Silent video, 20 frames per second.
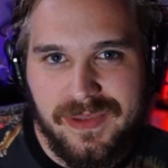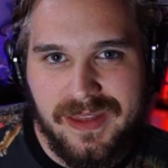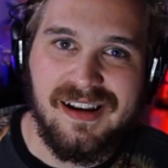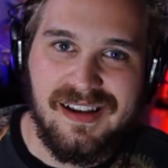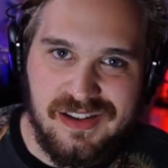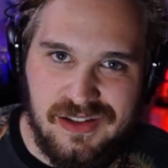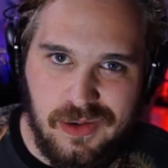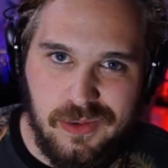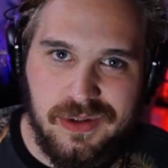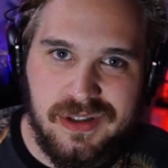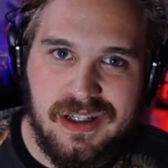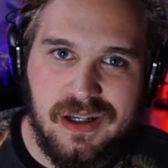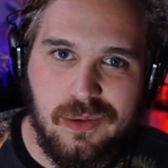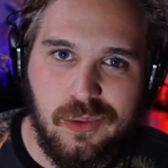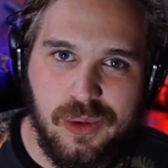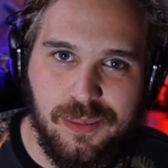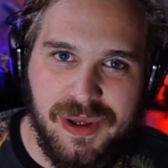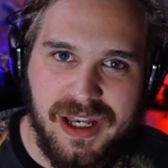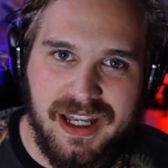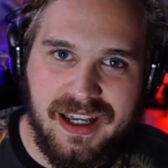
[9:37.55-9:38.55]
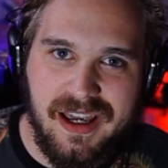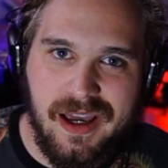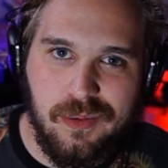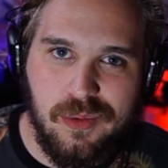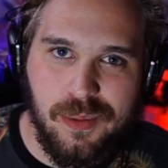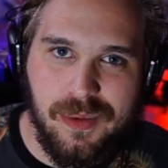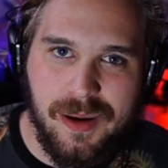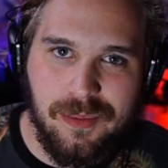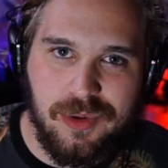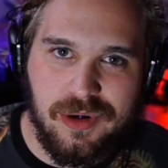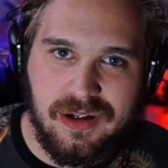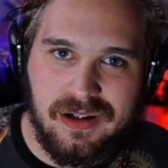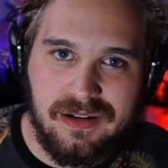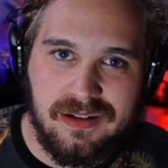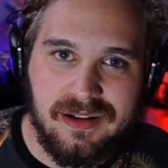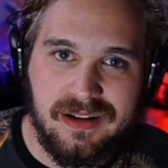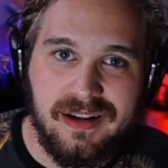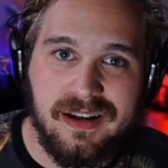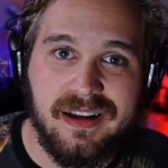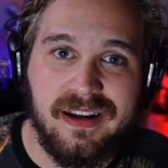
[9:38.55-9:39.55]
So until we meet again, remember,
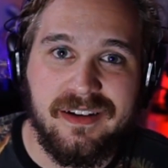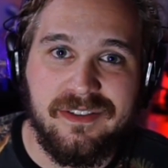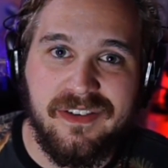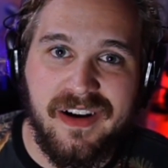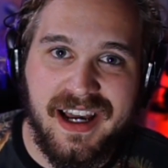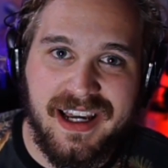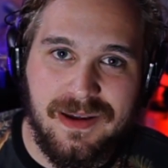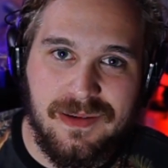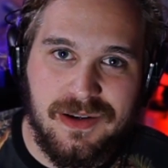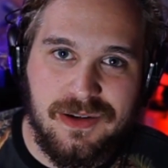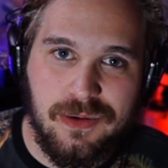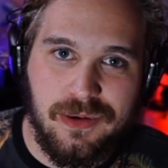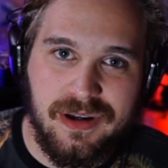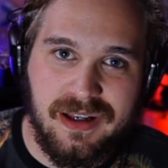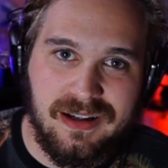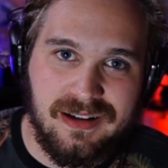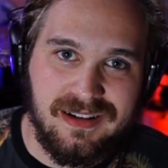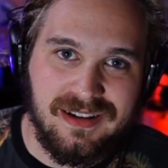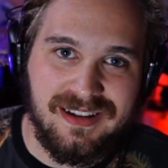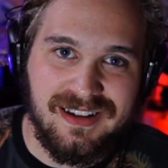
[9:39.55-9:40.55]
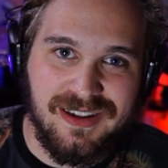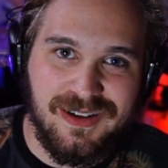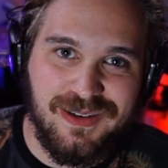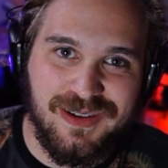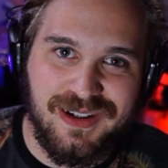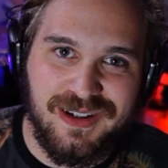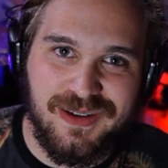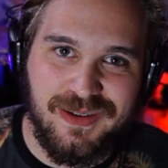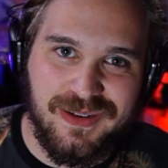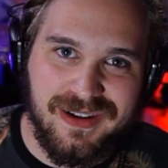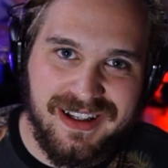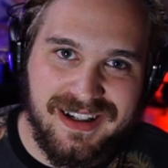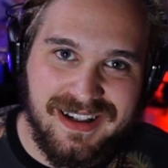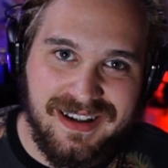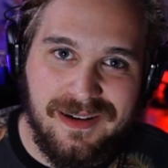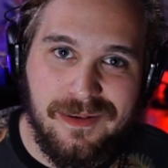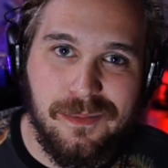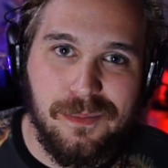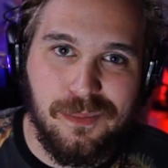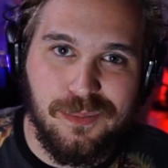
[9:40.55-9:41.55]
if I can do it, you can do it.
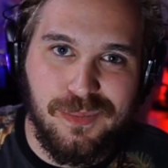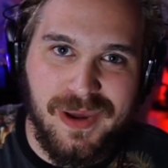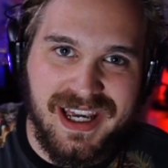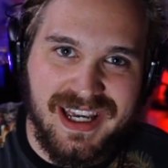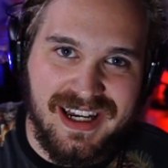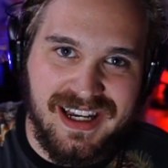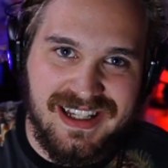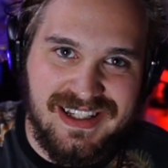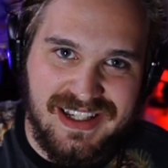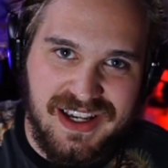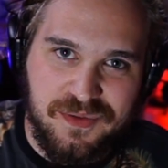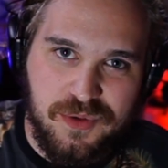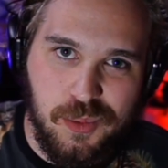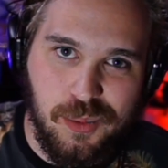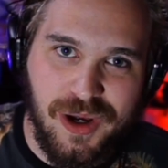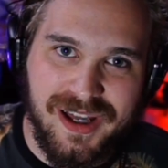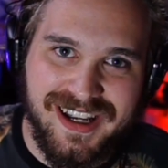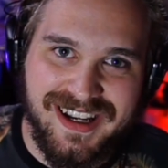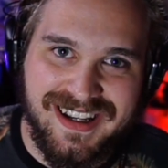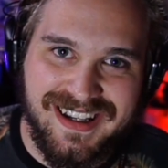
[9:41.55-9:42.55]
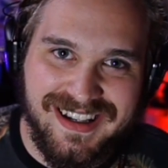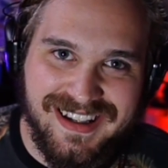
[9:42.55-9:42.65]
Make it easy, everybody.